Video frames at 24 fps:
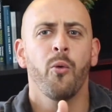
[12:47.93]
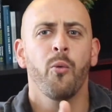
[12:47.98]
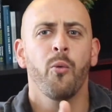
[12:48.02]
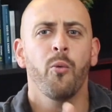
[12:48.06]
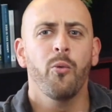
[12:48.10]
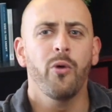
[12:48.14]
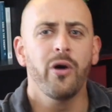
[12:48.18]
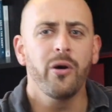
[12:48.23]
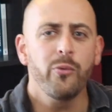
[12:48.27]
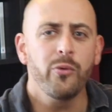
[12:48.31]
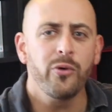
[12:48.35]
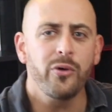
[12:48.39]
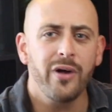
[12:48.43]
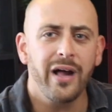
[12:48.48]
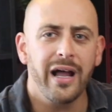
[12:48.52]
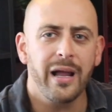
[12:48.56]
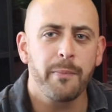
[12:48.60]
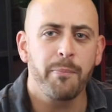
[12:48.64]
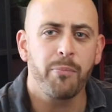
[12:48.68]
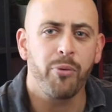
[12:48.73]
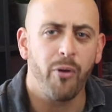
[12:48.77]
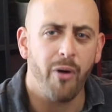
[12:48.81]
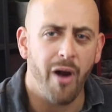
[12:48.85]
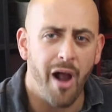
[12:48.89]
what will I
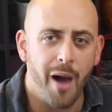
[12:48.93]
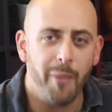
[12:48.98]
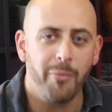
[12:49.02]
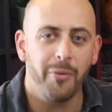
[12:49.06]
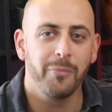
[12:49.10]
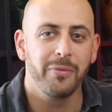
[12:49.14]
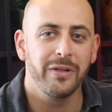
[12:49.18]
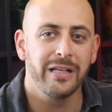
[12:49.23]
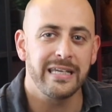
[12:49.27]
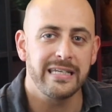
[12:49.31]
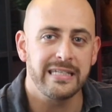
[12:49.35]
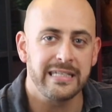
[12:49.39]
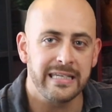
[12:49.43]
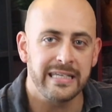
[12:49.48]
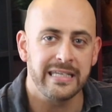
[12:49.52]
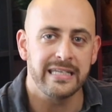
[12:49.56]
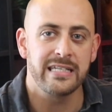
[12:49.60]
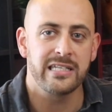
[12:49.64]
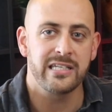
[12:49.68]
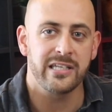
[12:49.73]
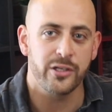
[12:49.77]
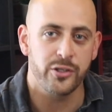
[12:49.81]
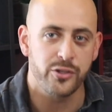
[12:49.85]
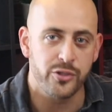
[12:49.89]
probably
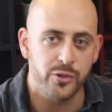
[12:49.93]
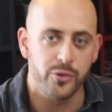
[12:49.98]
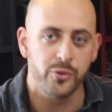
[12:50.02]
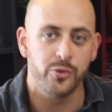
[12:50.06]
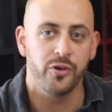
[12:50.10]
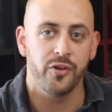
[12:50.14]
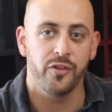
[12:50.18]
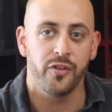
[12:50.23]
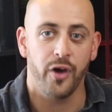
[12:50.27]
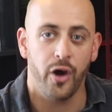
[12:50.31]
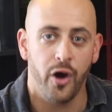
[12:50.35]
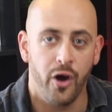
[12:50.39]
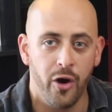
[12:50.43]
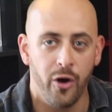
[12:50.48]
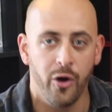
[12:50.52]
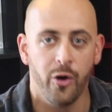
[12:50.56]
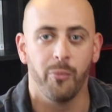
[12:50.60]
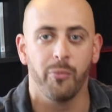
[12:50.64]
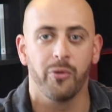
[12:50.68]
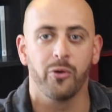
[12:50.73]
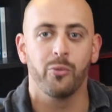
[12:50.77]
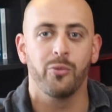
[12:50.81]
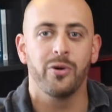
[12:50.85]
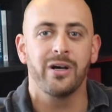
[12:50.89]
need to do to the
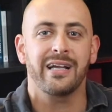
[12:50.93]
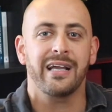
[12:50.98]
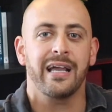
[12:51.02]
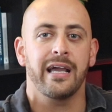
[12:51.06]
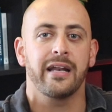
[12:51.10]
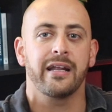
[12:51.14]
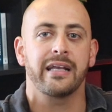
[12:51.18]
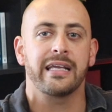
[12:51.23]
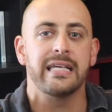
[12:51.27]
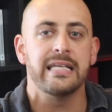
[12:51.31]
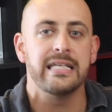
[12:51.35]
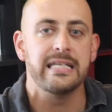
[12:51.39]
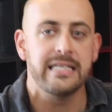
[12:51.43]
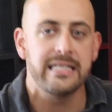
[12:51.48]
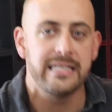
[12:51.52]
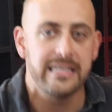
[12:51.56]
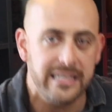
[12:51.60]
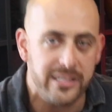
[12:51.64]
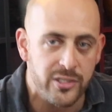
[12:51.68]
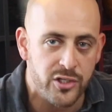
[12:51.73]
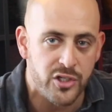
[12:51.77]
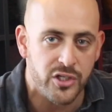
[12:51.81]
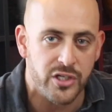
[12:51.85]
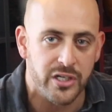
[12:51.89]
home, or what kind of
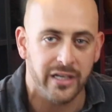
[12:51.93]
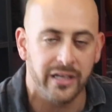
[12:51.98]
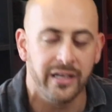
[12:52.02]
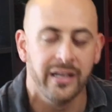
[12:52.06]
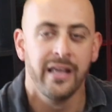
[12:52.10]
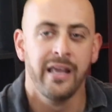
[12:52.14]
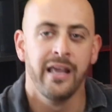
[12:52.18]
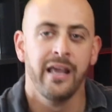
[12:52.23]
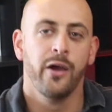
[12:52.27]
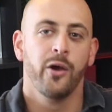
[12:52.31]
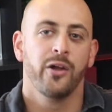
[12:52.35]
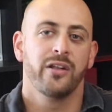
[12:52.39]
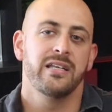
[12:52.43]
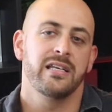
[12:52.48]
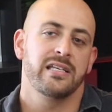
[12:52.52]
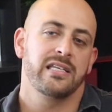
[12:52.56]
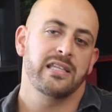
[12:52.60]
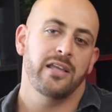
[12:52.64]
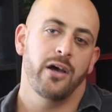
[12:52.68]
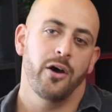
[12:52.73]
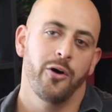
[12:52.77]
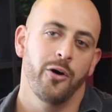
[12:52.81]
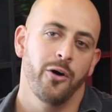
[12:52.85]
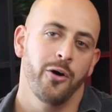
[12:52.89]
condition does
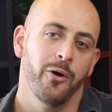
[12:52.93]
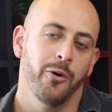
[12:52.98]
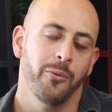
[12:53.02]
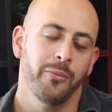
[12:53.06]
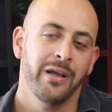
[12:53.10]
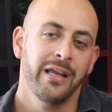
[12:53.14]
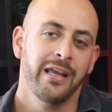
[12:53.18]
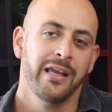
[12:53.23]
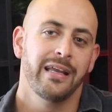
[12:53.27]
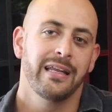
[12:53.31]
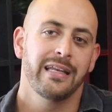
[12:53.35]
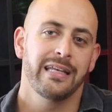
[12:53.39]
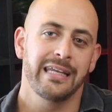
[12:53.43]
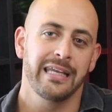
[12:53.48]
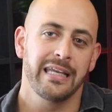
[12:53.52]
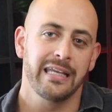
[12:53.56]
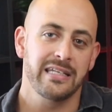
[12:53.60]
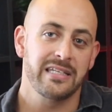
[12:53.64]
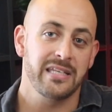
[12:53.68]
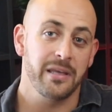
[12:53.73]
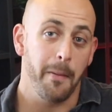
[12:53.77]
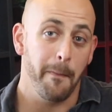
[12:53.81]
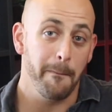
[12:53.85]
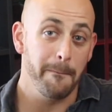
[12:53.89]
the home
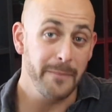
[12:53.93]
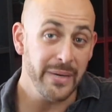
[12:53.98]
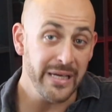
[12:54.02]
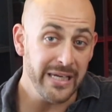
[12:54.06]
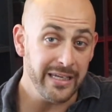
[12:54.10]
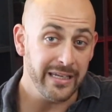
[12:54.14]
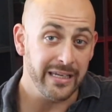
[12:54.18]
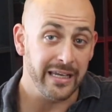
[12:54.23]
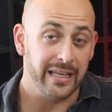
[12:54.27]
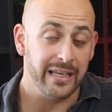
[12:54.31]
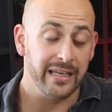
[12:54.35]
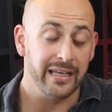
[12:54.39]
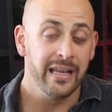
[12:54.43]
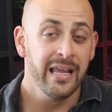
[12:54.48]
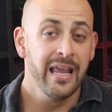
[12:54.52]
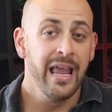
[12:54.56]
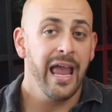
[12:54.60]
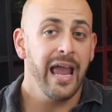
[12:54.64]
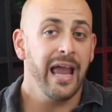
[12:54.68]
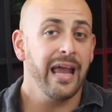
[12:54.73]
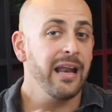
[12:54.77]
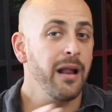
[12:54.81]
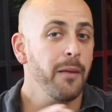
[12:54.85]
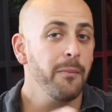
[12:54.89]
need to be in?
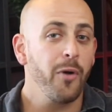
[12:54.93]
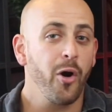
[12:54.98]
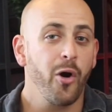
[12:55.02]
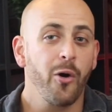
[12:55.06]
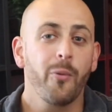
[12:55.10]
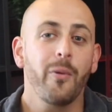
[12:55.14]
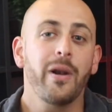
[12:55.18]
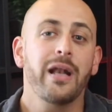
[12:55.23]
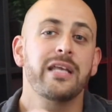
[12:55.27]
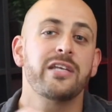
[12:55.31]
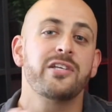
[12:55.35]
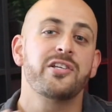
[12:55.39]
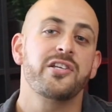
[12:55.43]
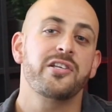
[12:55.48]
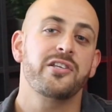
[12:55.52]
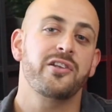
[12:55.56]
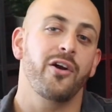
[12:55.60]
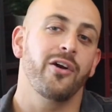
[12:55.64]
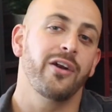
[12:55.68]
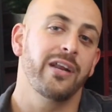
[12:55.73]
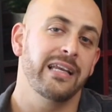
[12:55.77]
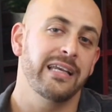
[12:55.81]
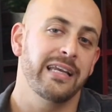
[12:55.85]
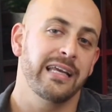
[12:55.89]
And I'm already
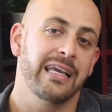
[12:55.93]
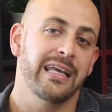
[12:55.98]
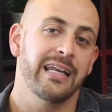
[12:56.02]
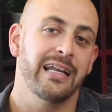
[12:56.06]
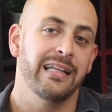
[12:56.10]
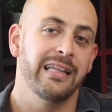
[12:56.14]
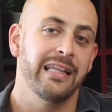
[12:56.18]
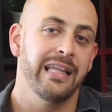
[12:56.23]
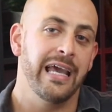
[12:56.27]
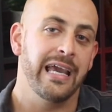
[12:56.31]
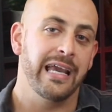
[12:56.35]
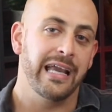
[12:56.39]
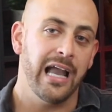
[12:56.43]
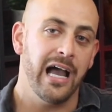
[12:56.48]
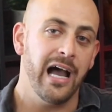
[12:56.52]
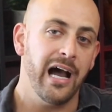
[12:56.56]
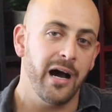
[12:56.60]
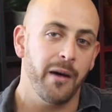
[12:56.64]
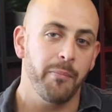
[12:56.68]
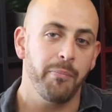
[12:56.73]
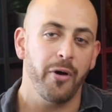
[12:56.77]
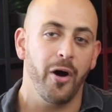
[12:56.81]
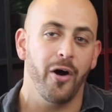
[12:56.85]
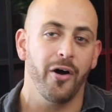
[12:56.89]
starting to get a leg
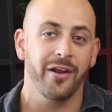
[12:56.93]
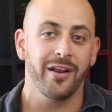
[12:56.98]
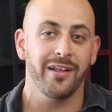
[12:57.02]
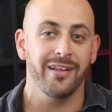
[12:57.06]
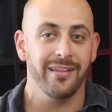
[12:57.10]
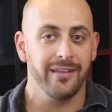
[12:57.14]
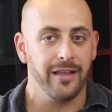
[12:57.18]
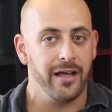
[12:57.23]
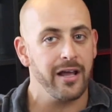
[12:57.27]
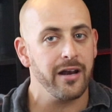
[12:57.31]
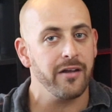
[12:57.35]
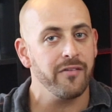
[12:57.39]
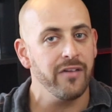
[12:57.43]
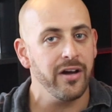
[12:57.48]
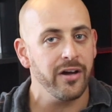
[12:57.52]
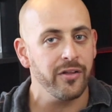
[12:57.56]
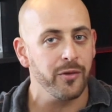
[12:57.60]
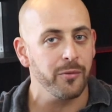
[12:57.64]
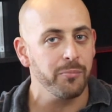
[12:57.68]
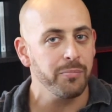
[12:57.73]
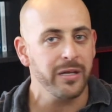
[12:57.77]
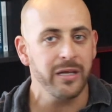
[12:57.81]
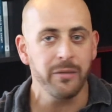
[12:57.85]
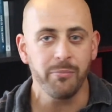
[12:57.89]
up on a lot of
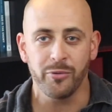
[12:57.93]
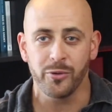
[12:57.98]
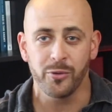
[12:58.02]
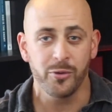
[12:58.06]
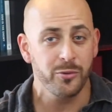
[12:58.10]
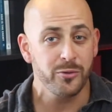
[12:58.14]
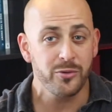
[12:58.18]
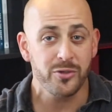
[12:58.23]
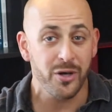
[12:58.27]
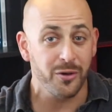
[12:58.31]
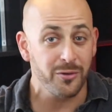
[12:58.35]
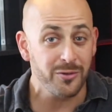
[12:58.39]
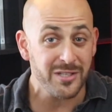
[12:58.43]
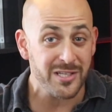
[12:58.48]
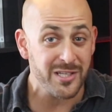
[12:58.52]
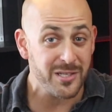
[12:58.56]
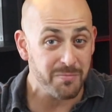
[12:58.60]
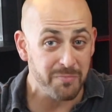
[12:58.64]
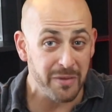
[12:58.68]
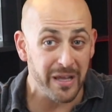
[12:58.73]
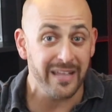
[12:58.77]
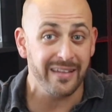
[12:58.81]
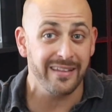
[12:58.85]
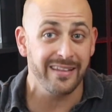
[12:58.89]
other people who don't
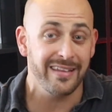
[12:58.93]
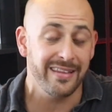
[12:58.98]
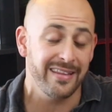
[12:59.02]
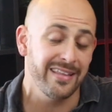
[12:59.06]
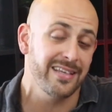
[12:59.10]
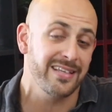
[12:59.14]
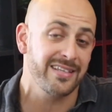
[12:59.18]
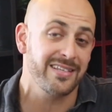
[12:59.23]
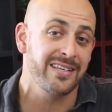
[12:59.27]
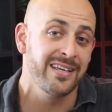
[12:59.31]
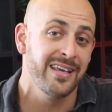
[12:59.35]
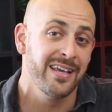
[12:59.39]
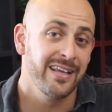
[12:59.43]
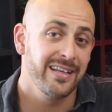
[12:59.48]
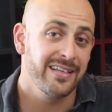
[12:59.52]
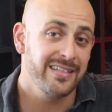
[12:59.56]
spend this